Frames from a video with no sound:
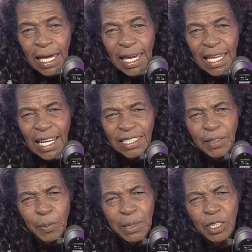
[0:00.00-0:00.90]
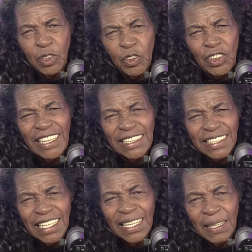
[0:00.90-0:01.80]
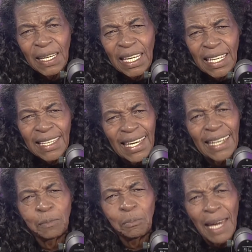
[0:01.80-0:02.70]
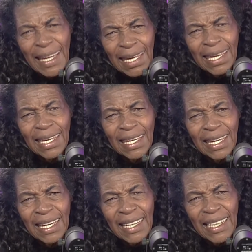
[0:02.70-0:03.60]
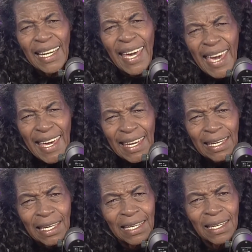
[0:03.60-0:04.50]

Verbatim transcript: And I said, But who is it can make an egg?